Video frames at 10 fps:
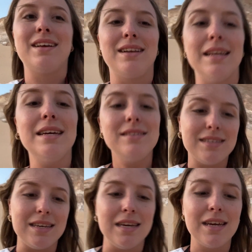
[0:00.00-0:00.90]
Let's
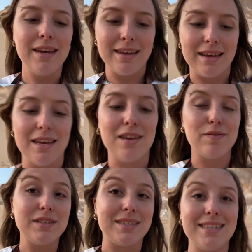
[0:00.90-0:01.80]
see if
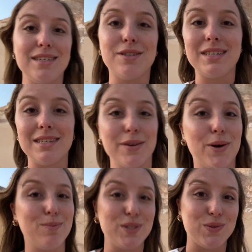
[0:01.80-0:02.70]
dinner is
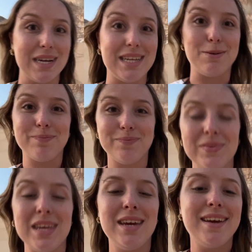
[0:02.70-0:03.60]
almost ready.
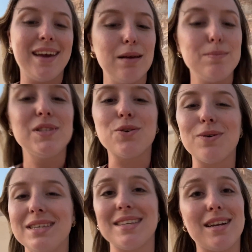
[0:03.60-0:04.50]
I'm so
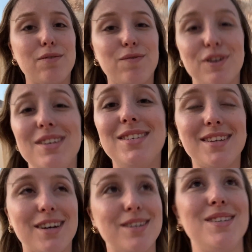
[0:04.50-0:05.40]
excited for the
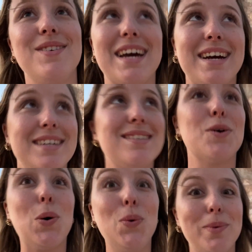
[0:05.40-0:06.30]
stars, you guys.
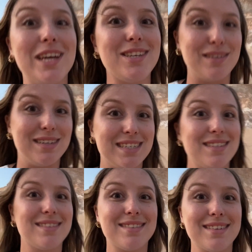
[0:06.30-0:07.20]
Oh my goodness.